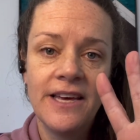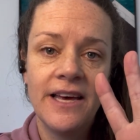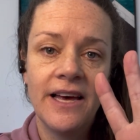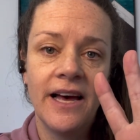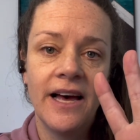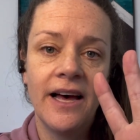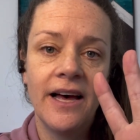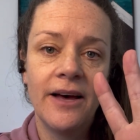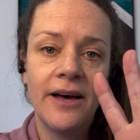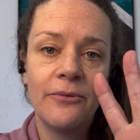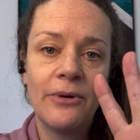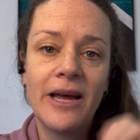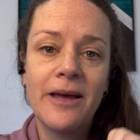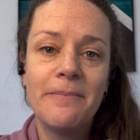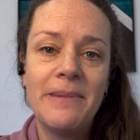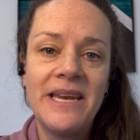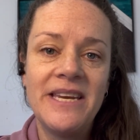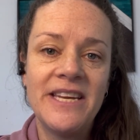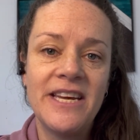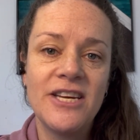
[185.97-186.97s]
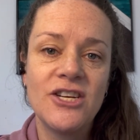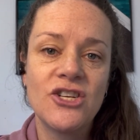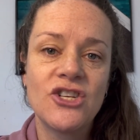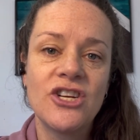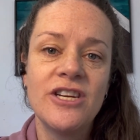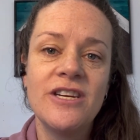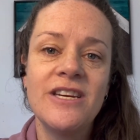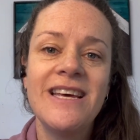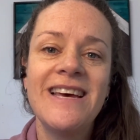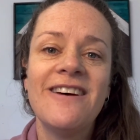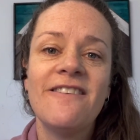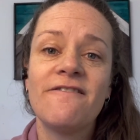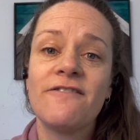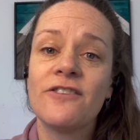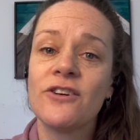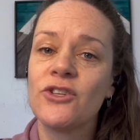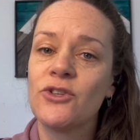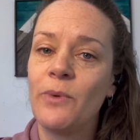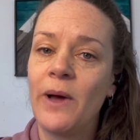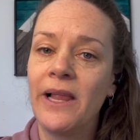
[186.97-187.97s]
recommendation for
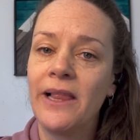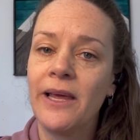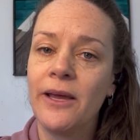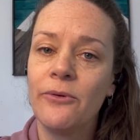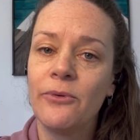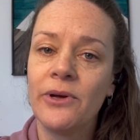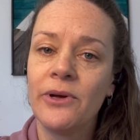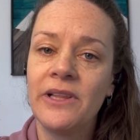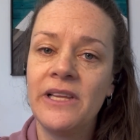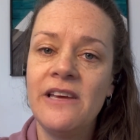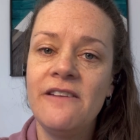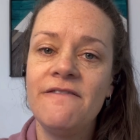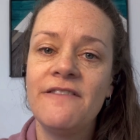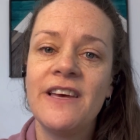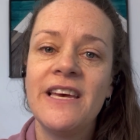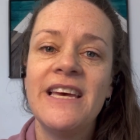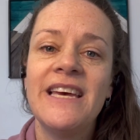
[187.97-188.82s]
swelling relief